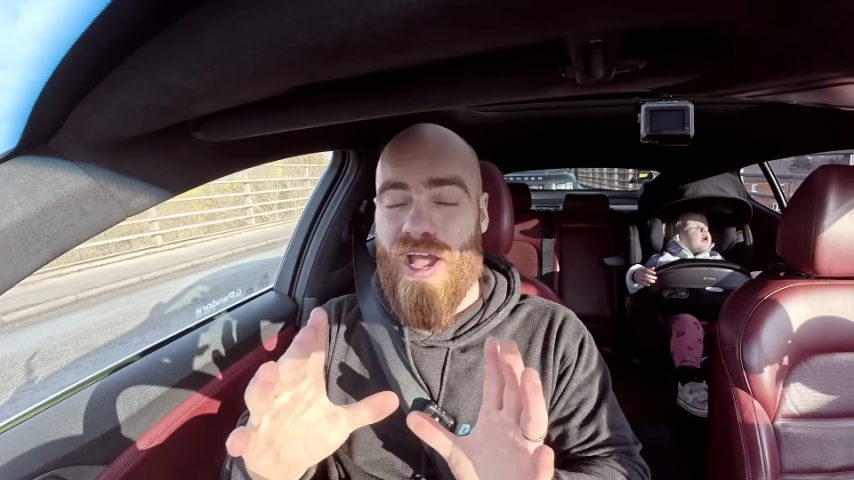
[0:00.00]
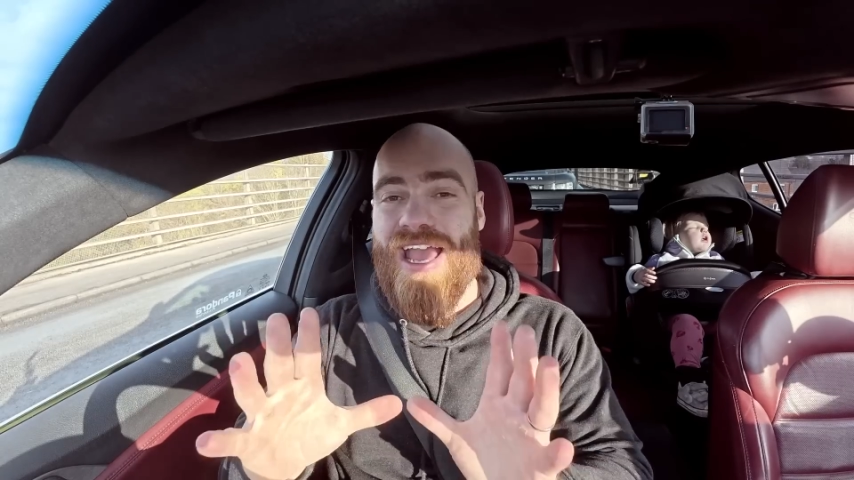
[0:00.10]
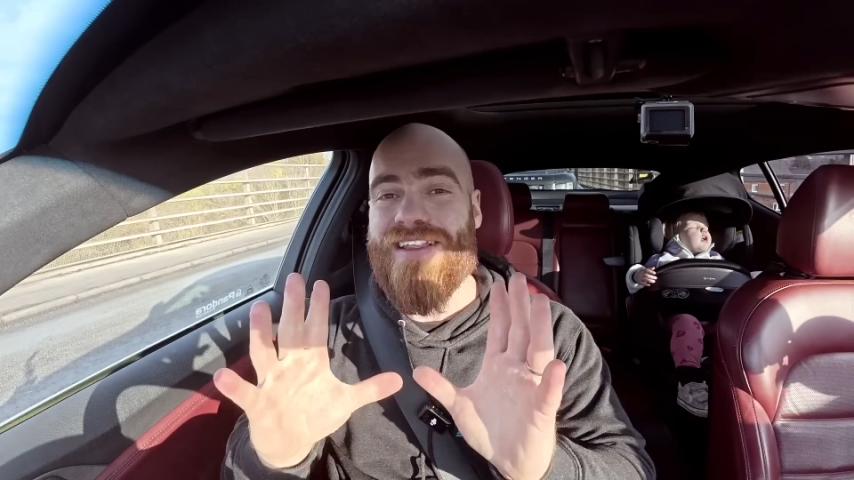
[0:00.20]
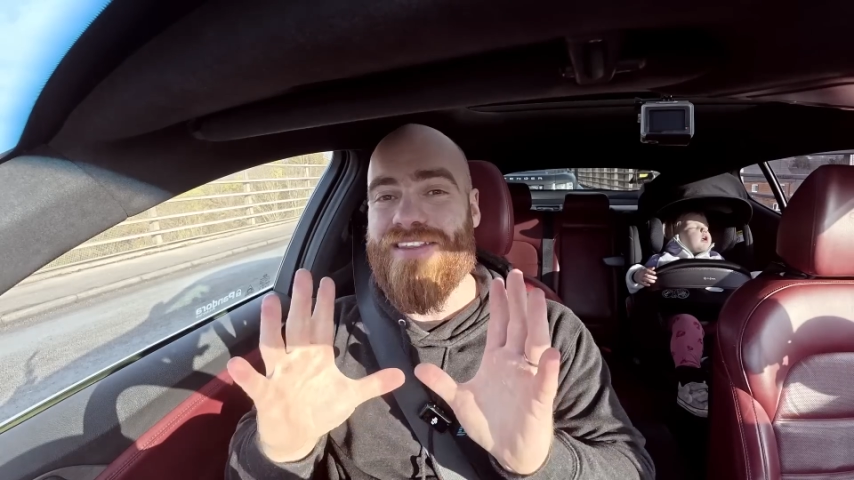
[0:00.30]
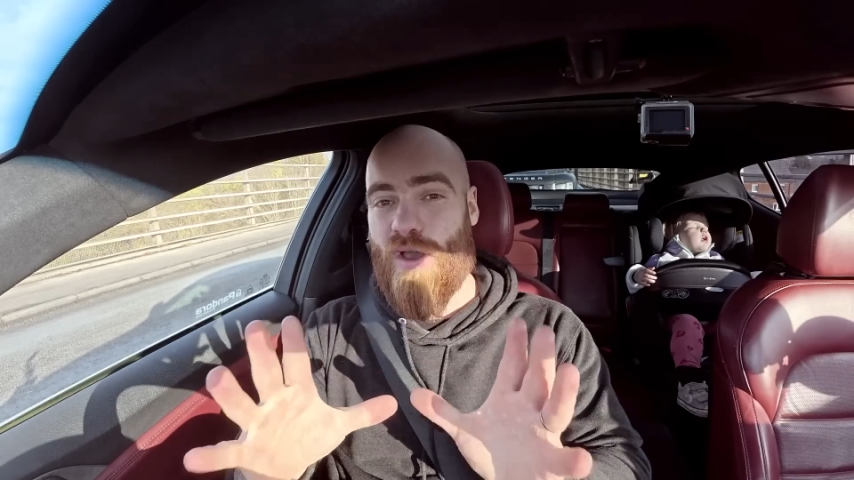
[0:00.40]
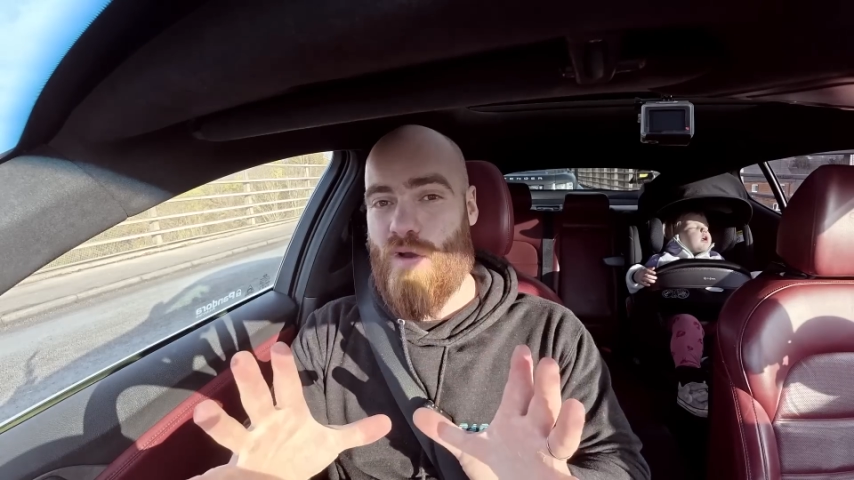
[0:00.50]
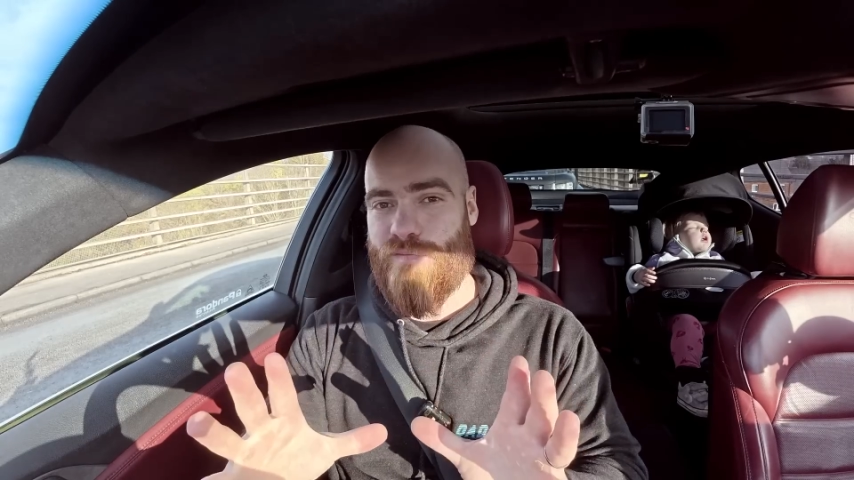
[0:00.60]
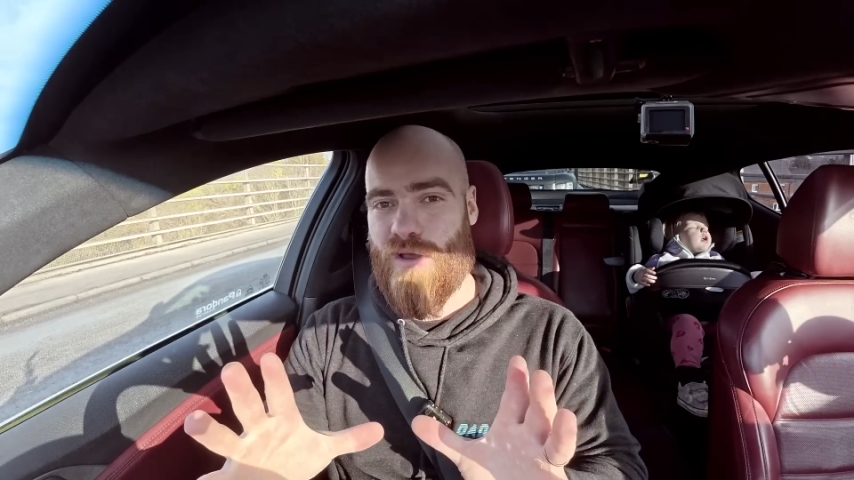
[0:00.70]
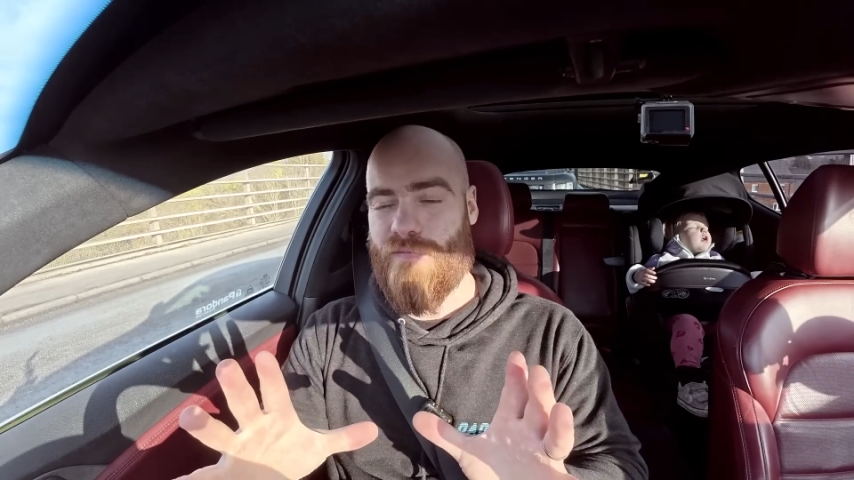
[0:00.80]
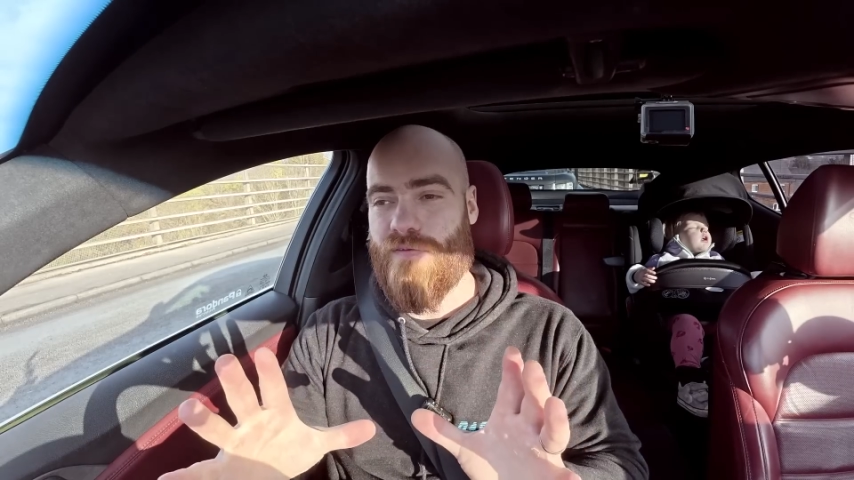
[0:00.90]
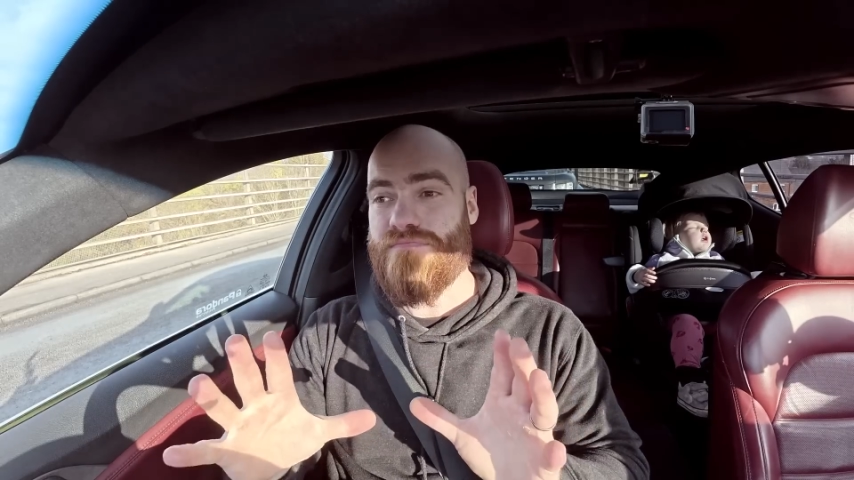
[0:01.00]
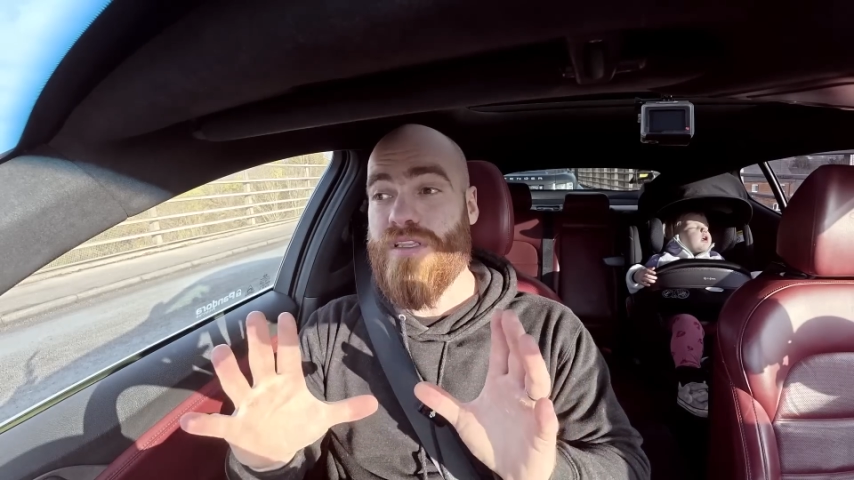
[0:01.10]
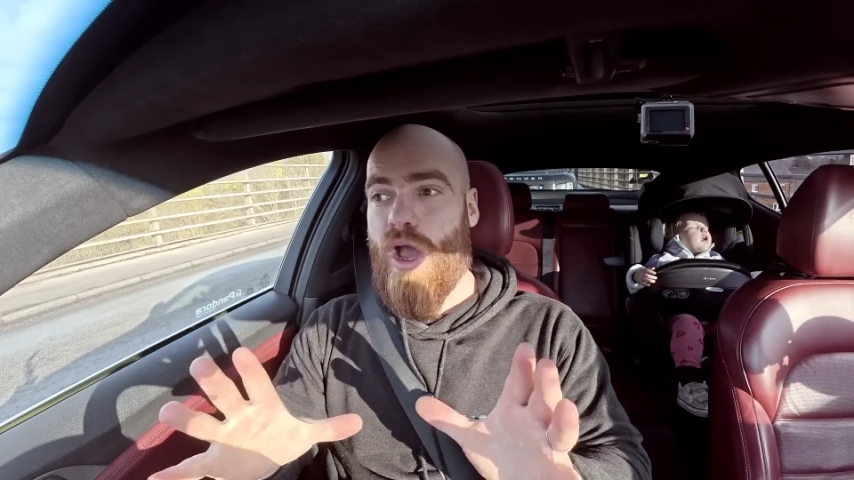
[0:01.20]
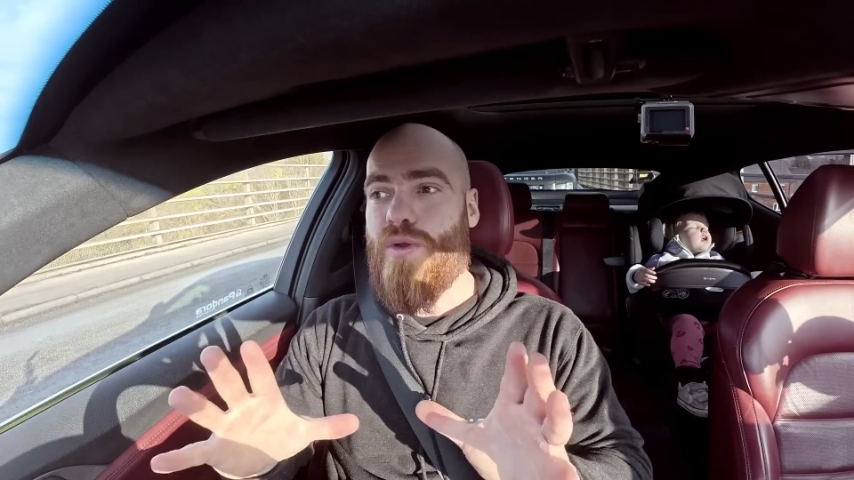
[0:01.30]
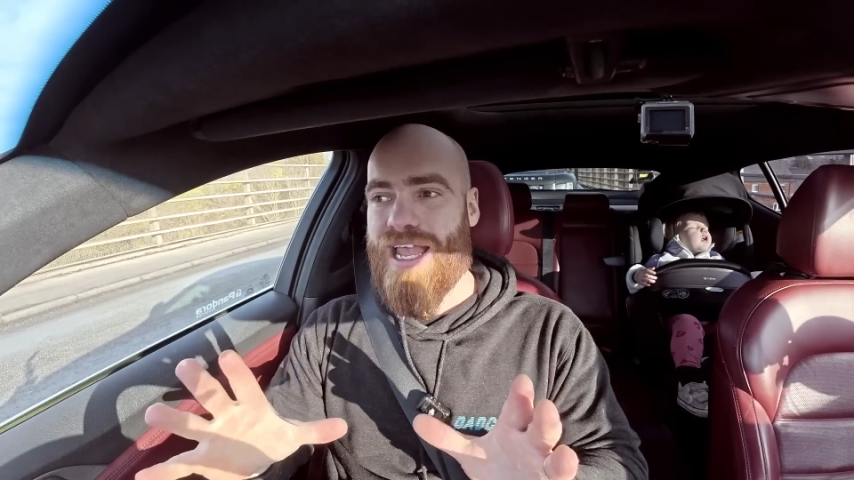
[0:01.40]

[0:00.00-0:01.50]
I had the offer from no